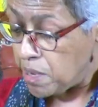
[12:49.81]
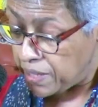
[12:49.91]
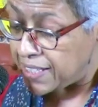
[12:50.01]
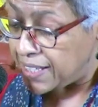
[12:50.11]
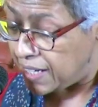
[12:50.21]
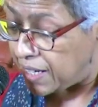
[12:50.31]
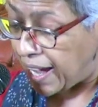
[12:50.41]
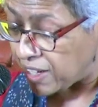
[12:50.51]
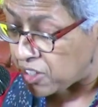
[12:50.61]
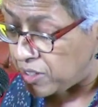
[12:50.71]
But he
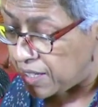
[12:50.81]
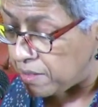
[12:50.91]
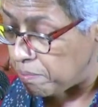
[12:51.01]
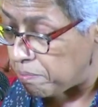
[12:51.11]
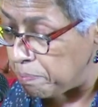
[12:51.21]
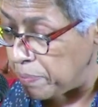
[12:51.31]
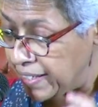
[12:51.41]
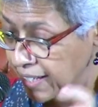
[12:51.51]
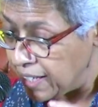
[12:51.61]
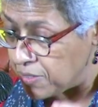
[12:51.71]
actually
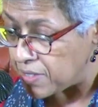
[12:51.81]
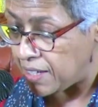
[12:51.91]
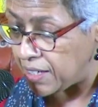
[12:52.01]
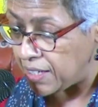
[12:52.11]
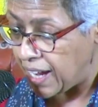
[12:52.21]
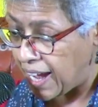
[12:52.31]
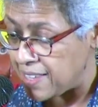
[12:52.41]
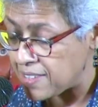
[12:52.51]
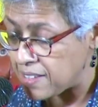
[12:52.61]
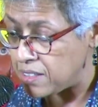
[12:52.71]
believes that it has
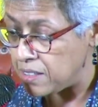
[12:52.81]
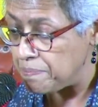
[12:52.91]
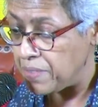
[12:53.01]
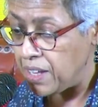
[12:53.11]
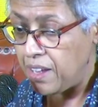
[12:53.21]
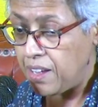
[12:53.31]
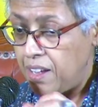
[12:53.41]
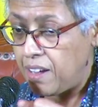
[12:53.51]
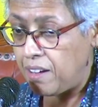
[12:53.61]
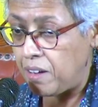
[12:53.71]
a
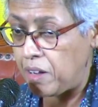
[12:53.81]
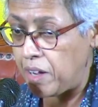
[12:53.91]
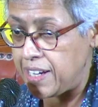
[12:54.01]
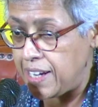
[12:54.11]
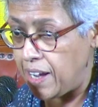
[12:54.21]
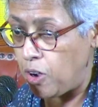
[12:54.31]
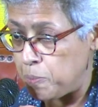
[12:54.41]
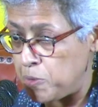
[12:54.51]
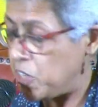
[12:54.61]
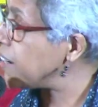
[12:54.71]

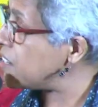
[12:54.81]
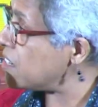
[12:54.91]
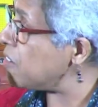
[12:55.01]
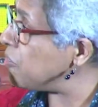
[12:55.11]
objective